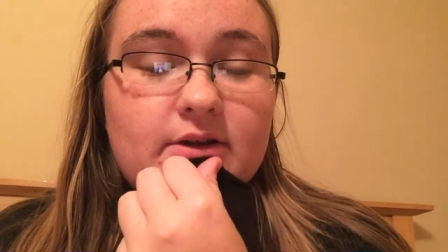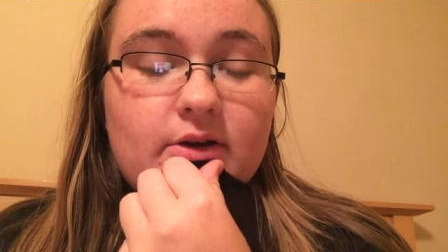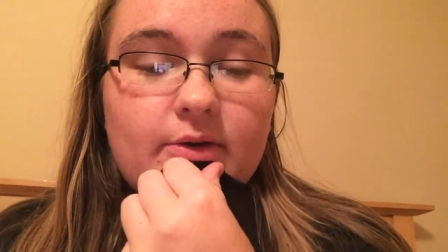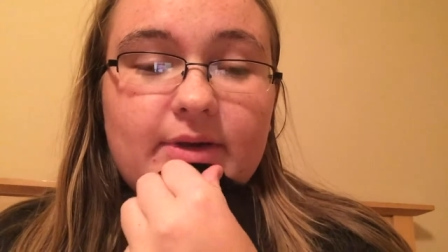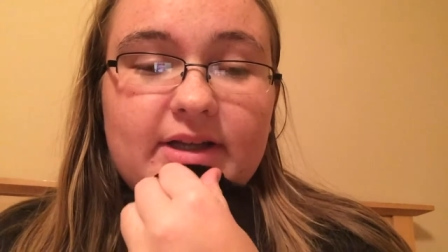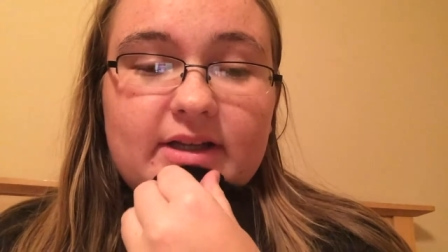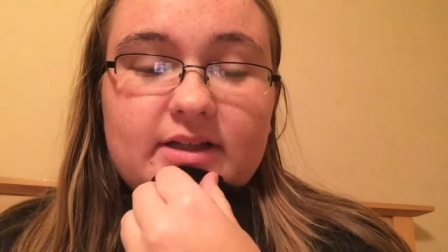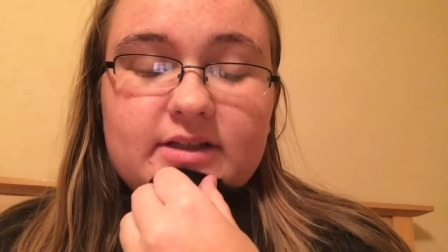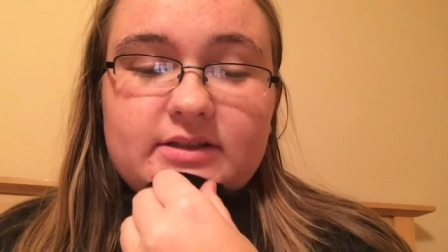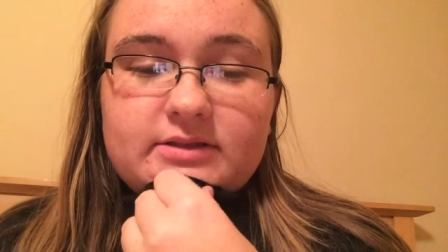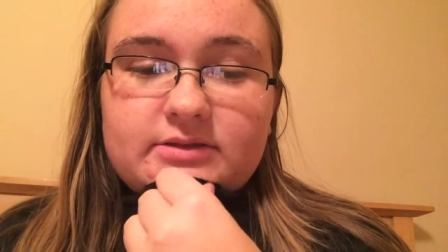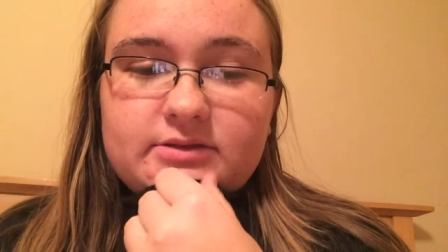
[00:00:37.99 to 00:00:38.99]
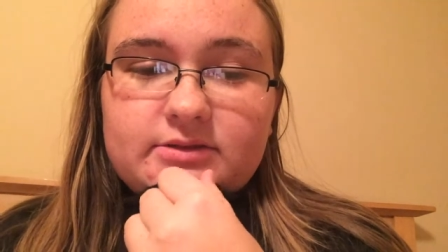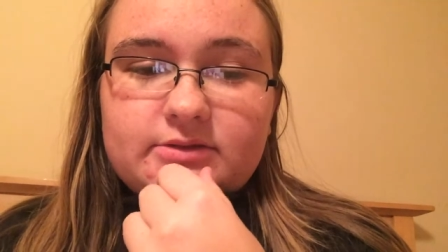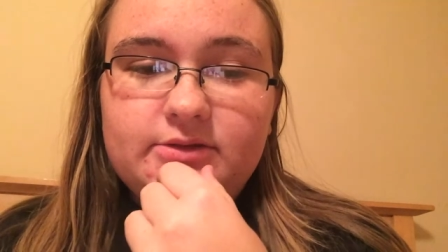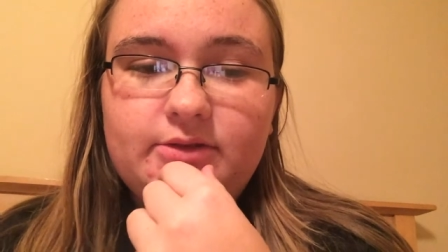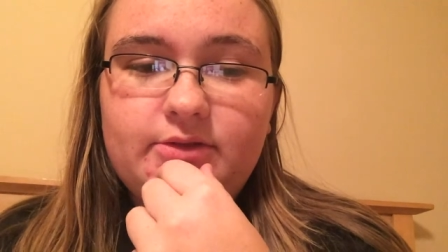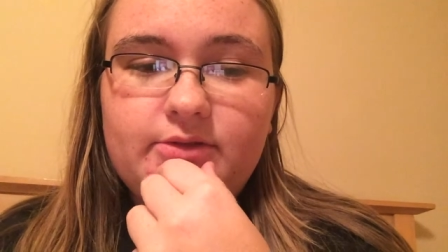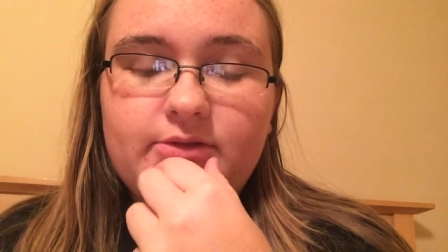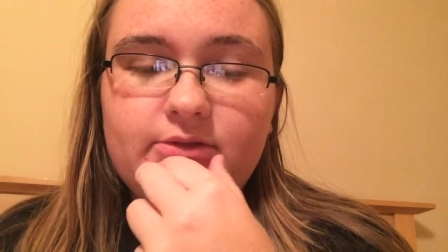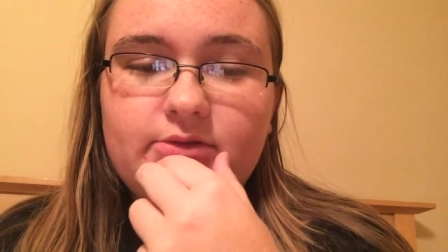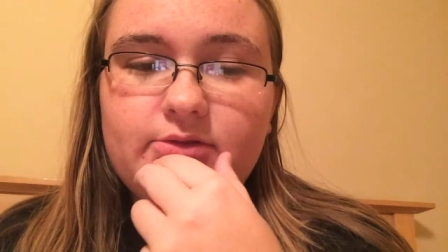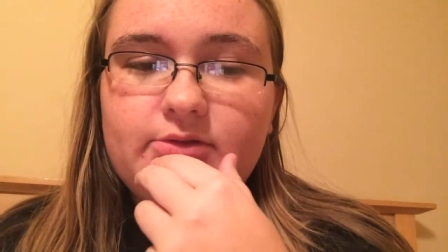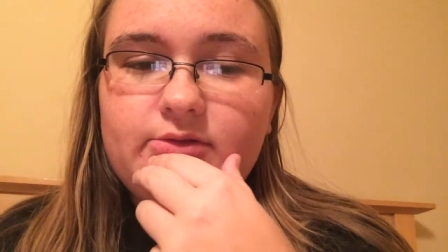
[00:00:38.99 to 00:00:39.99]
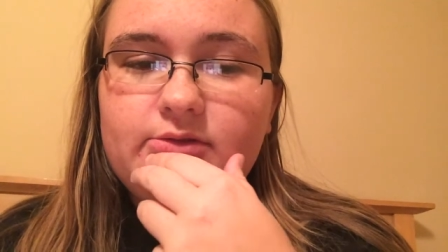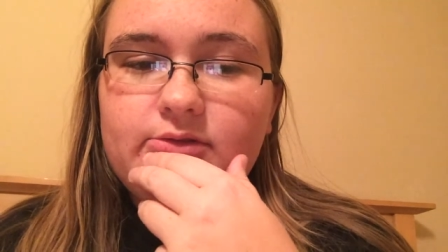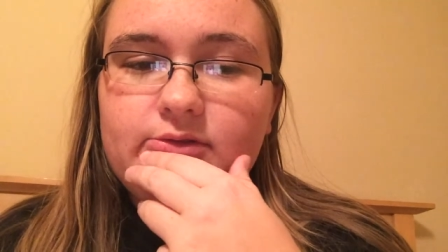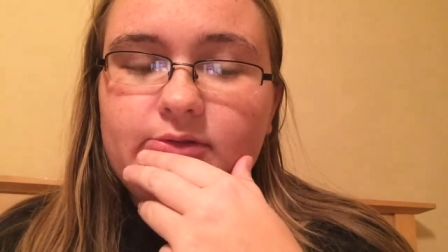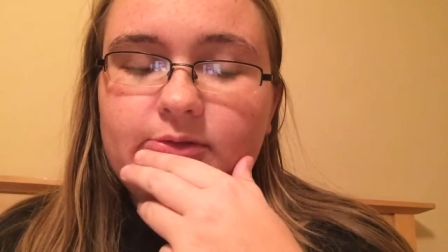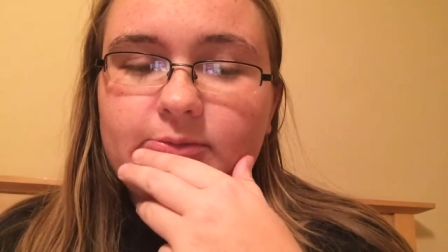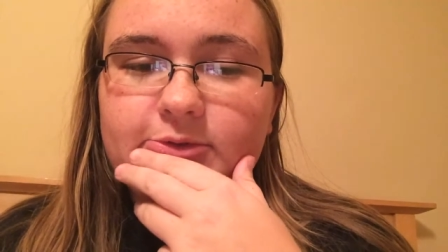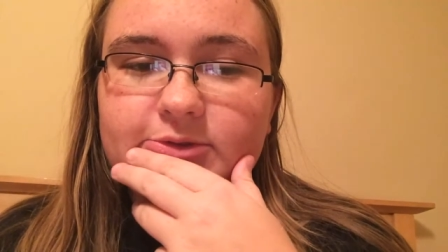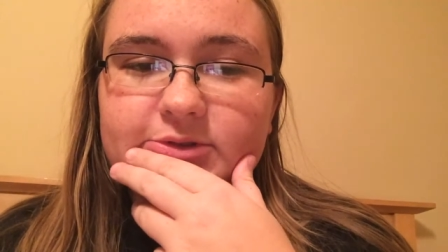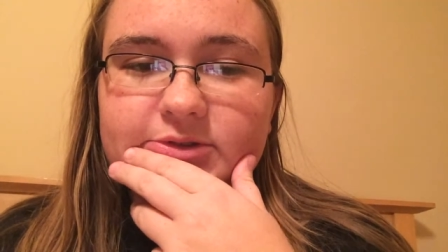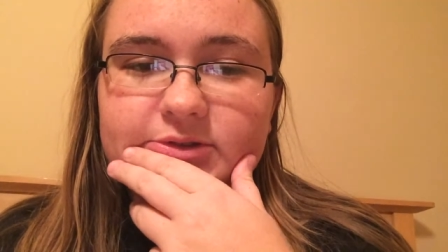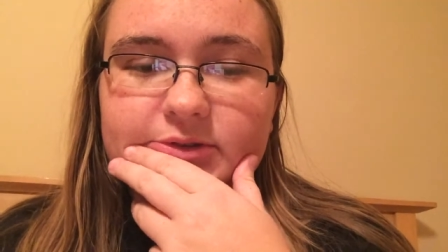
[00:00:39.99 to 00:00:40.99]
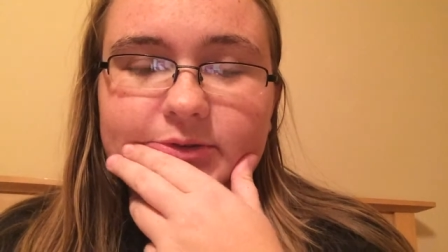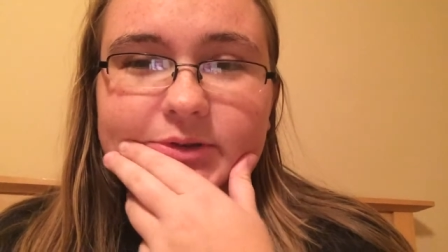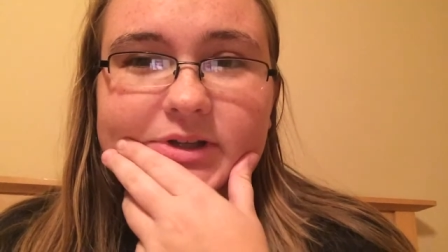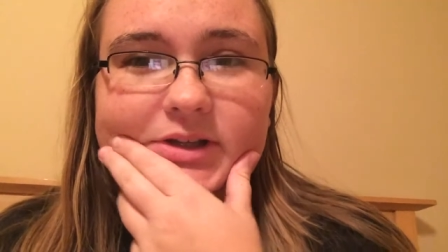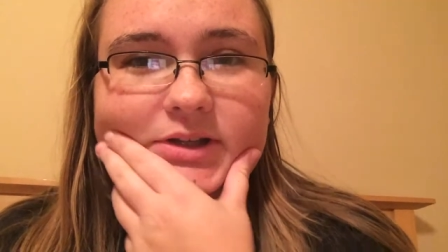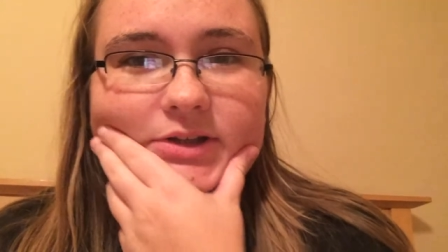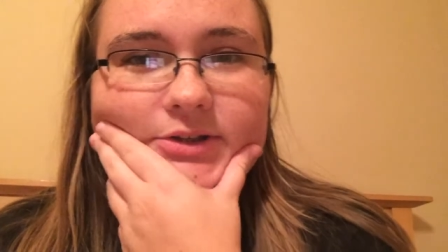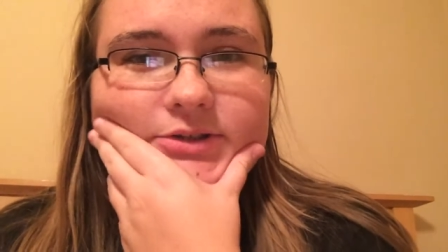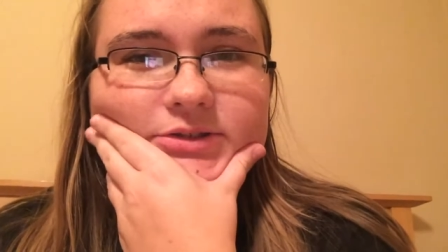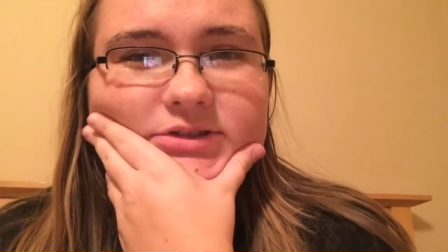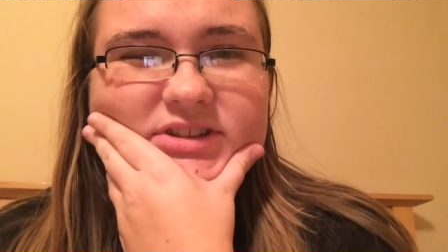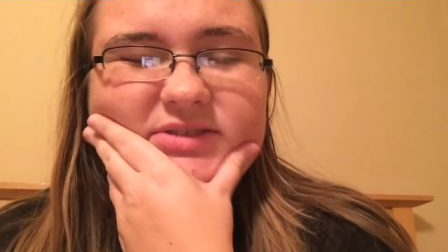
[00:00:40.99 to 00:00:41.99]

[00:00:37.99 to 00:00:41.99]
going on almost three years,